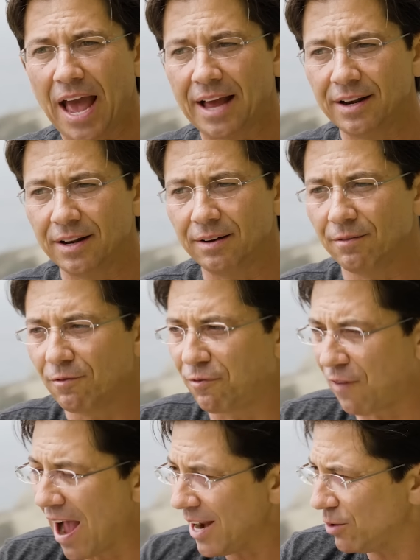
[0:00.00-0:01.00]
and
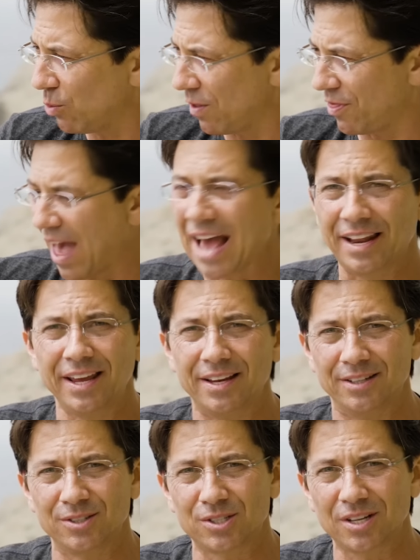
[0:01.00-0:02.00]
find what that
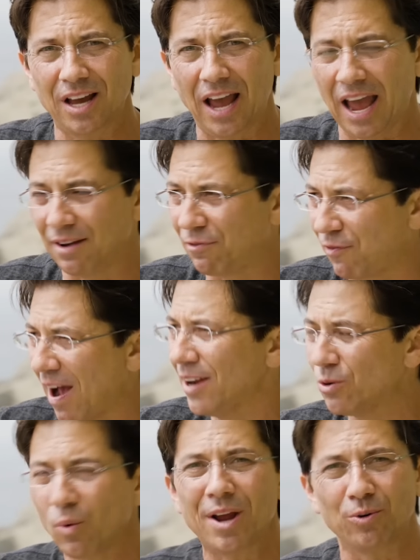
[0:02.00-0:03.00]
is and
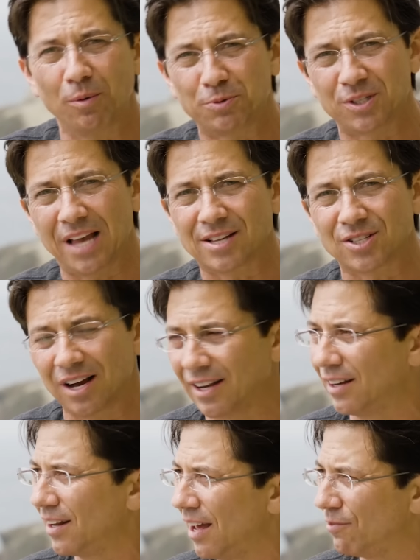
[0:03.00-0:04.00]
find a way to obsess
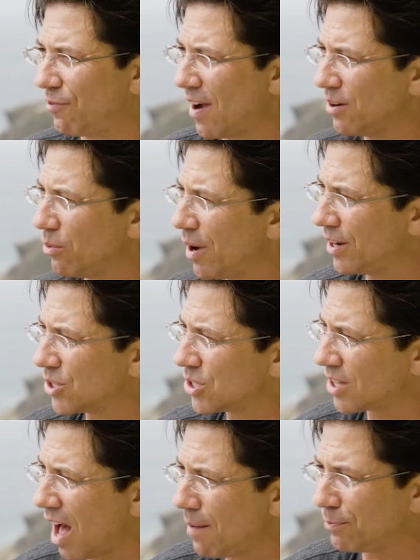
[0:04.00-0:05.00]
on it and find a way to
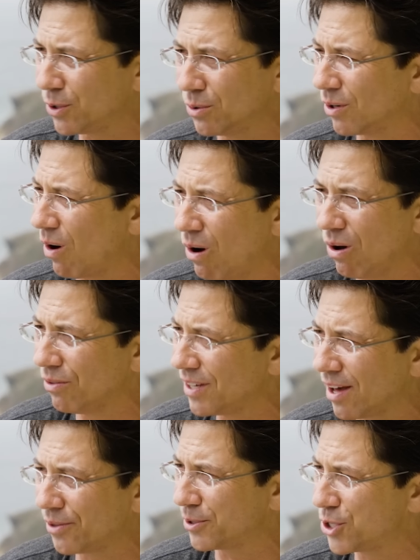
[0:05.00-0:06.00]
stop doing all
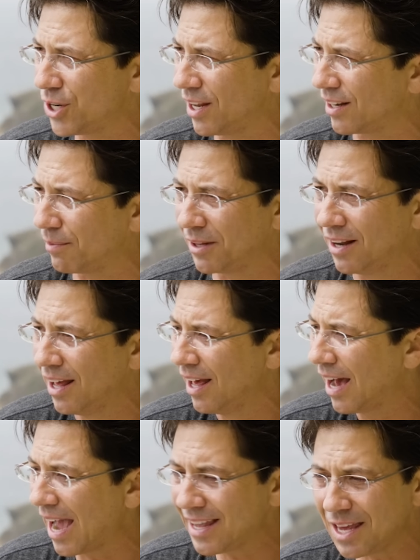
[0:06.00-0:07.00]
the other shit. I mean,
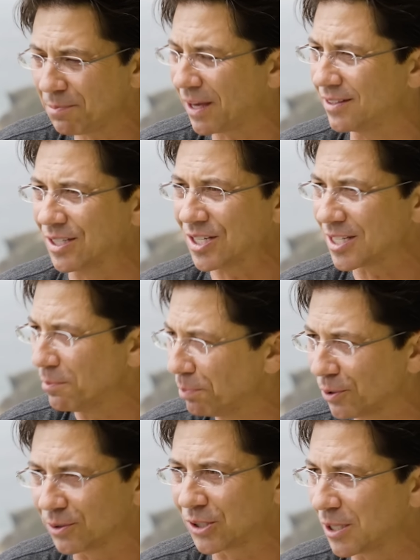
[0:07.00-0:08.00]
I keep getting
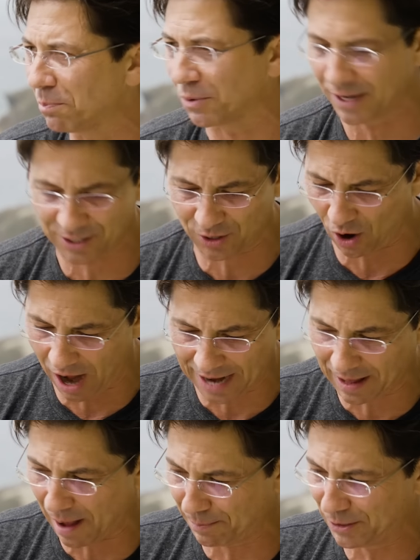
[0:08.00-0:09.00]
simpler and simpler. I start,
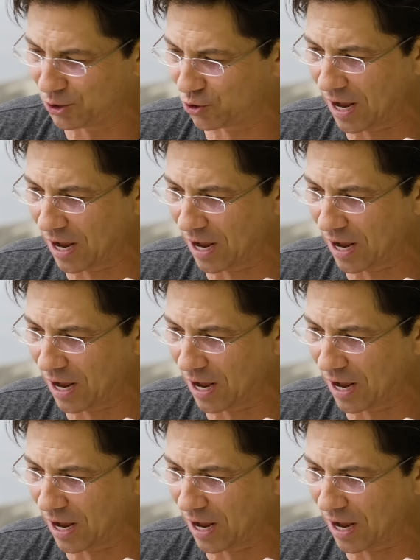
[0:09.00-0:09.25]
I, I've been